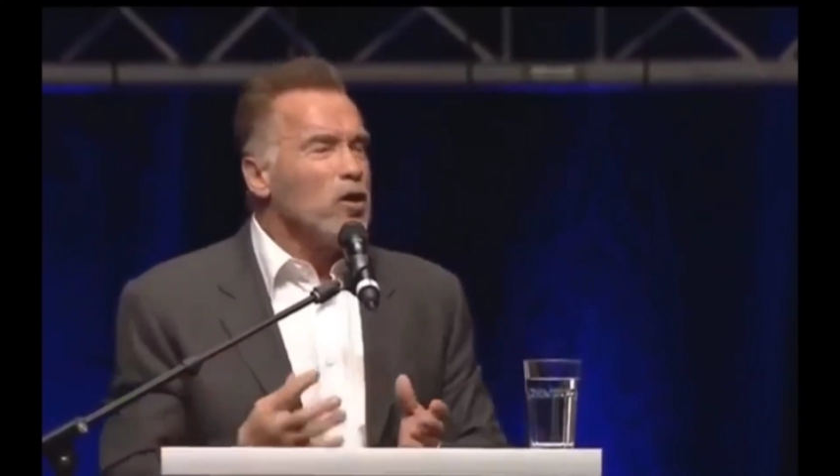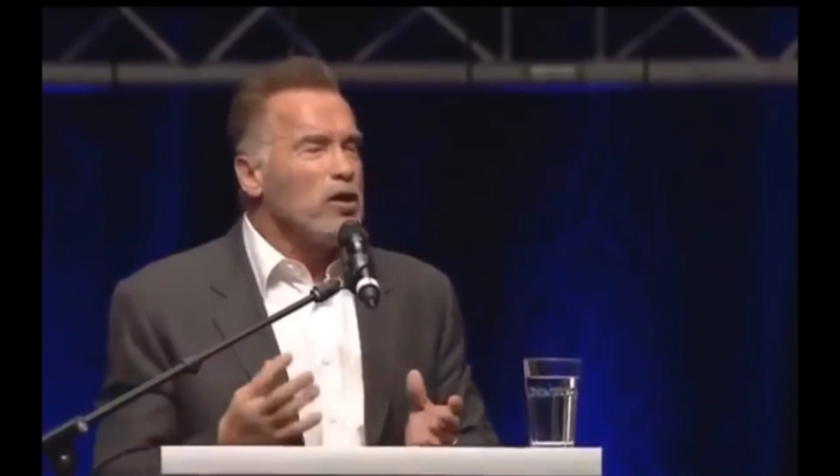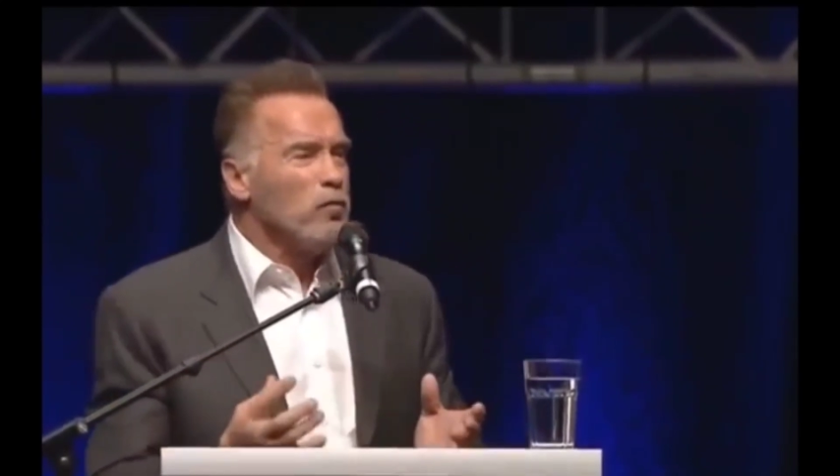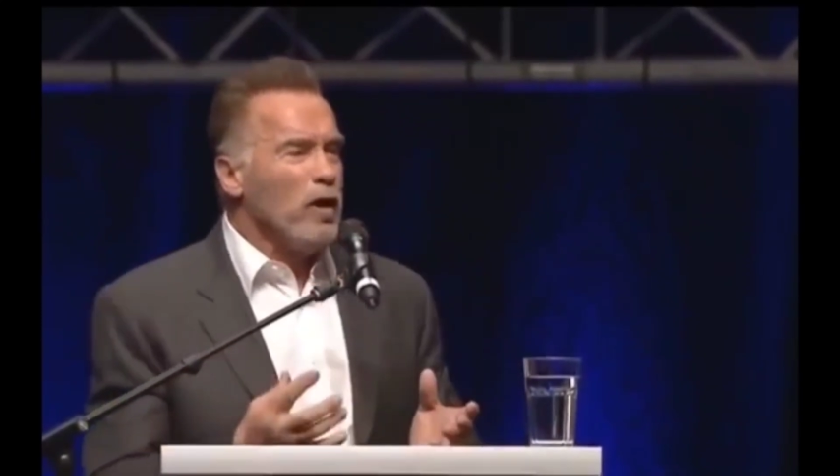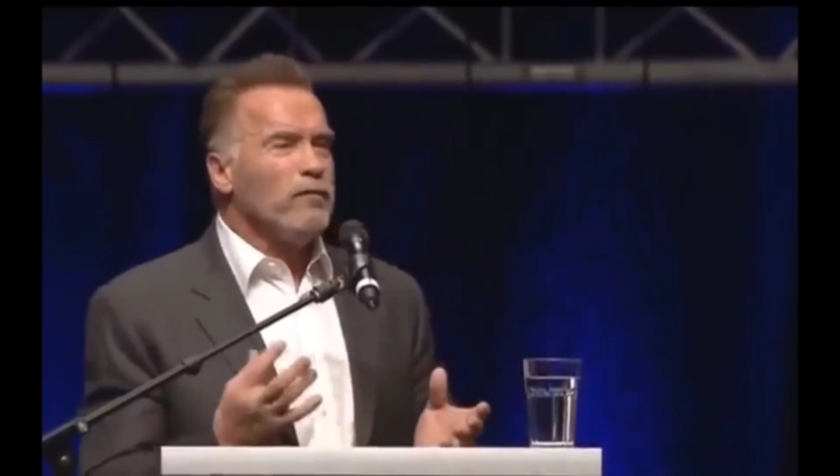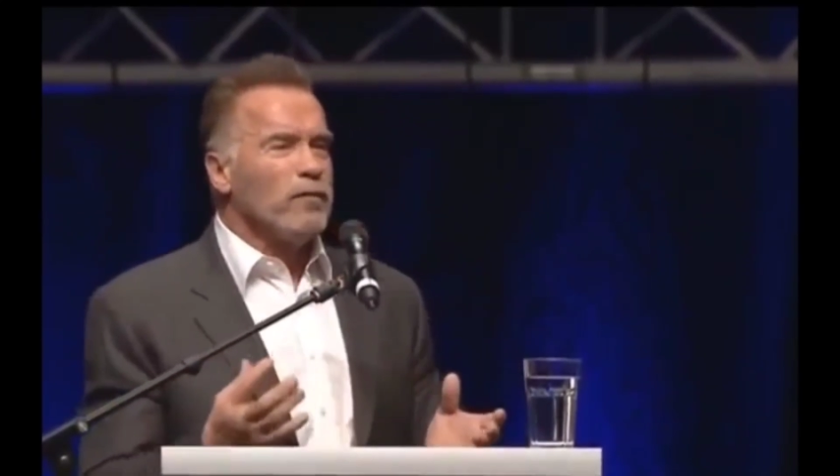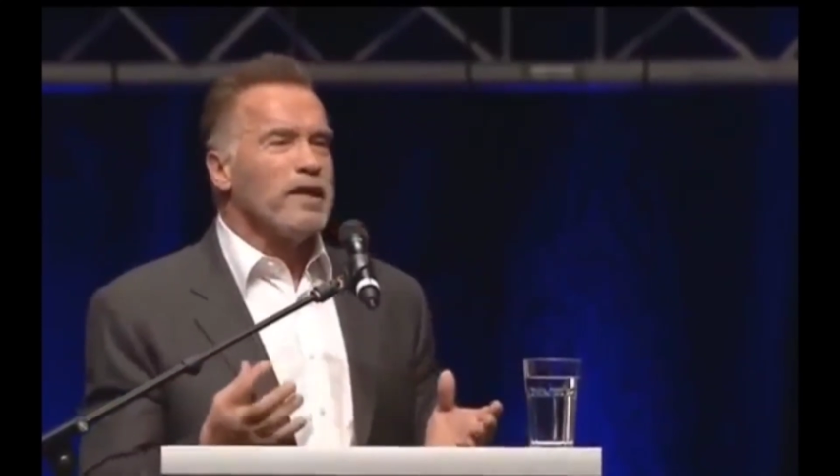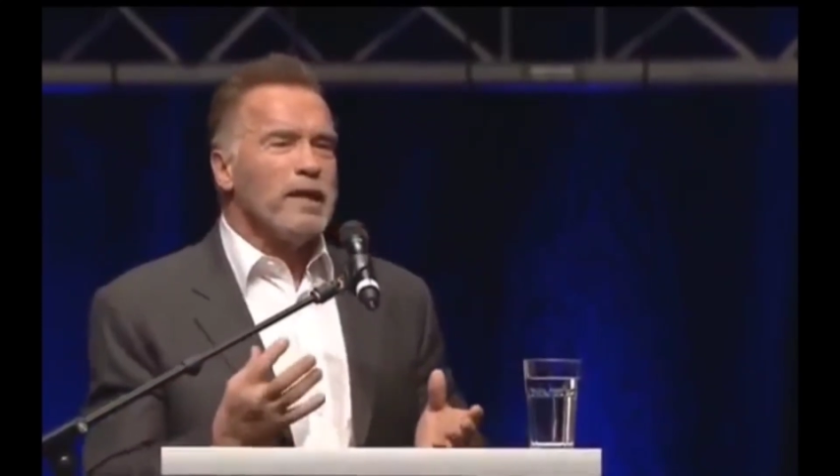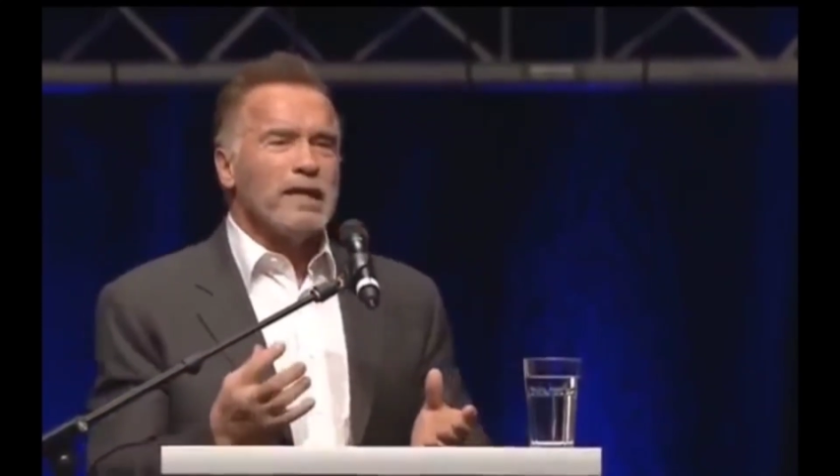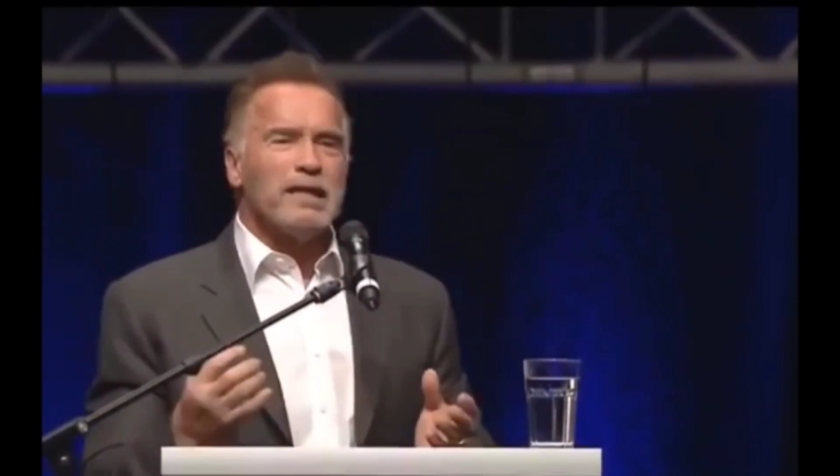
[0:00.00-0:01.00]
couldn't wait for
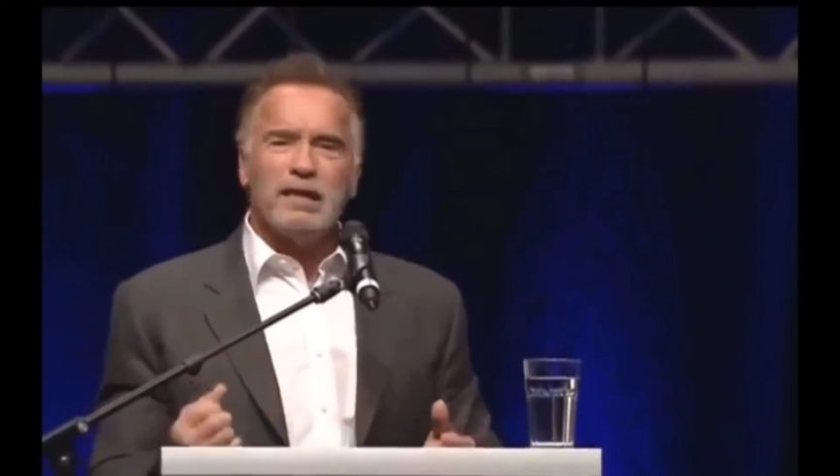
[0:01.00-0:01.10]
the next